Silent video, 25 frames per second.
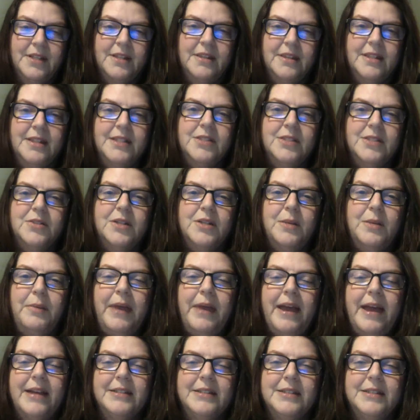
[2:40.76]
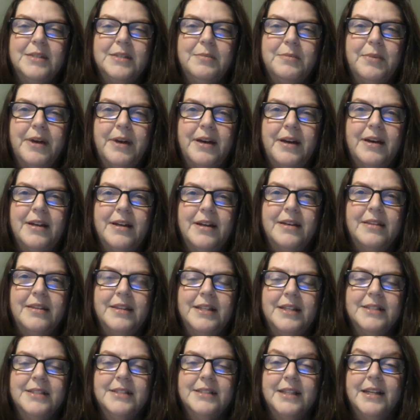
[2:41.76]
These are impacted by
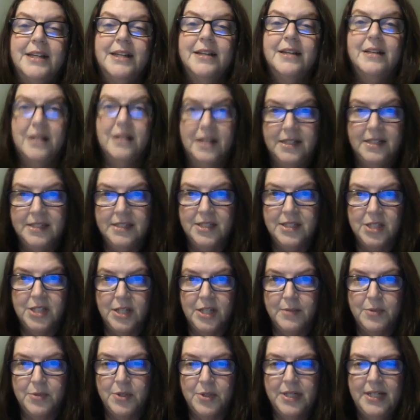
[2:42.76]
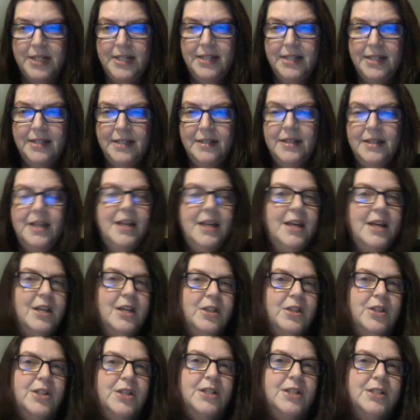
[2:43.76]
things like on-the-job training,
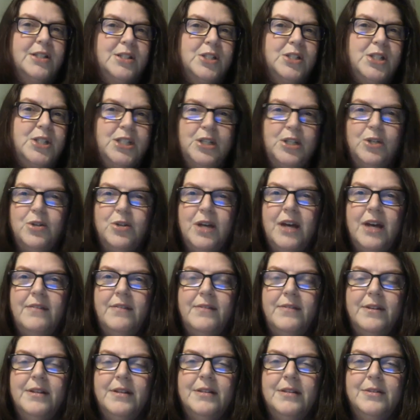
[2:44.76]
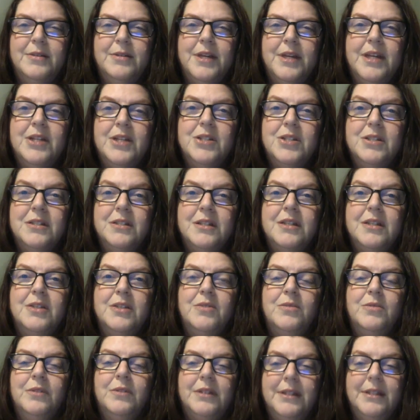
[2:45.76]
the geographic location that
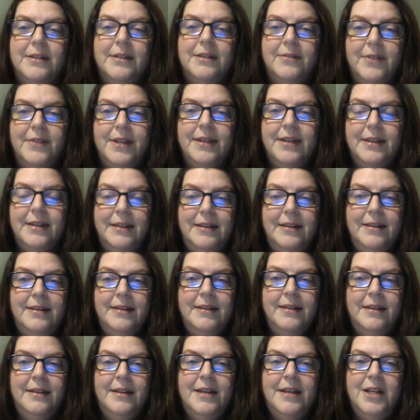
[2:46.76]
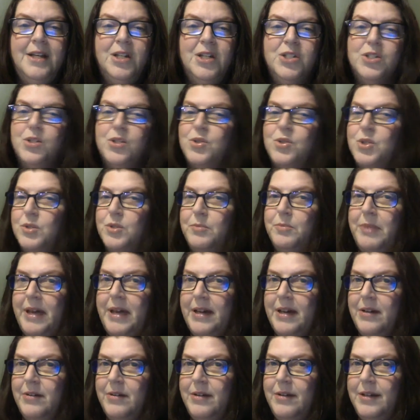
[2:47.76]
you live in, social
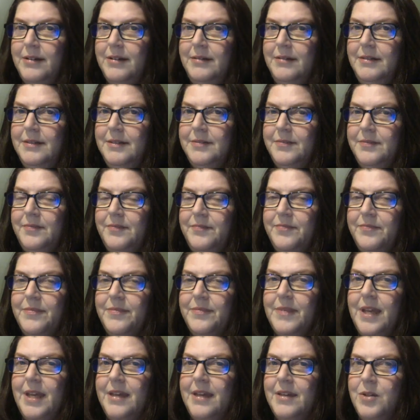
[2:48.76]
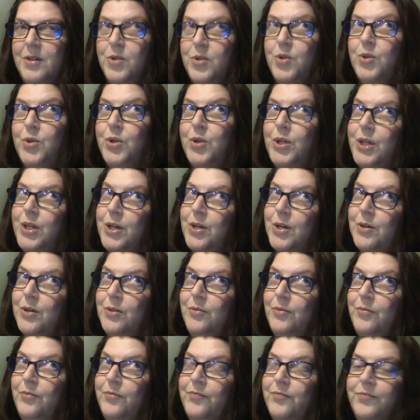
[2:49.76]
background, who you
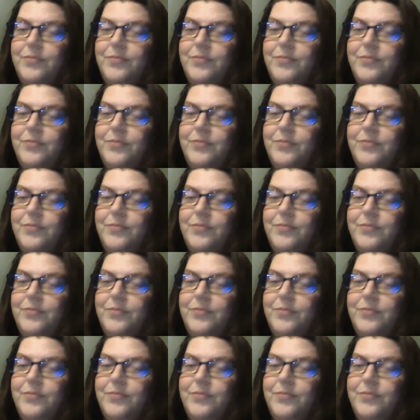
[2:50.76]
know,